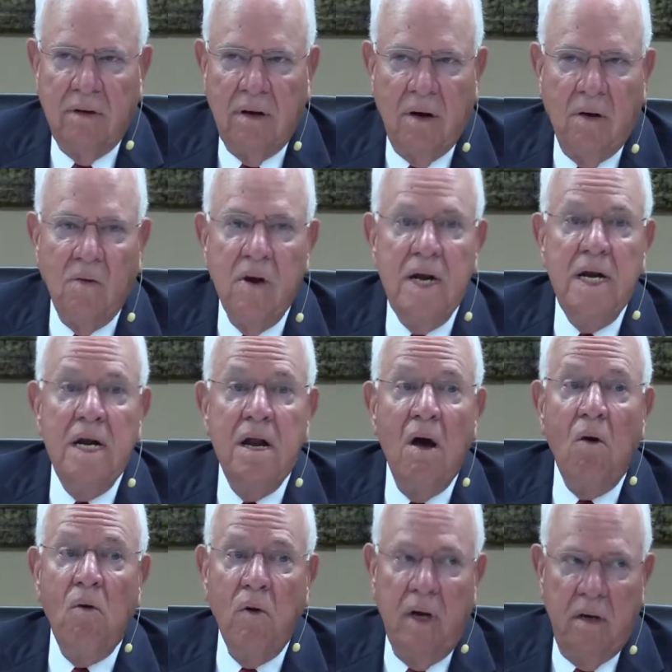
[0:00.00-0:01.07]
already
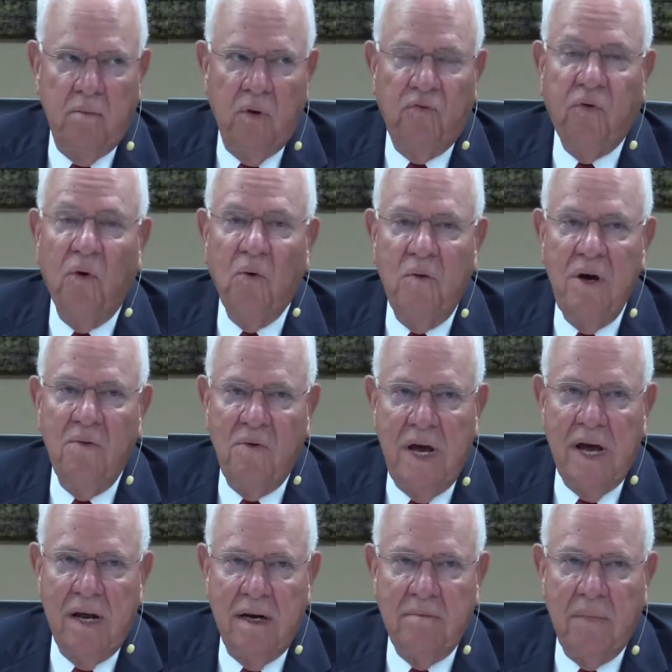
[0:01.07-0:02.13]
knowing before we
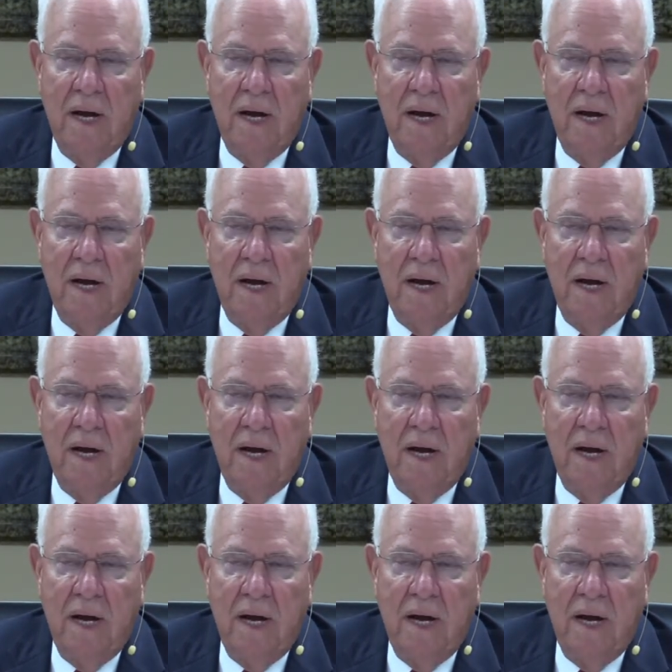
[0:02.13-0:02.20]
went.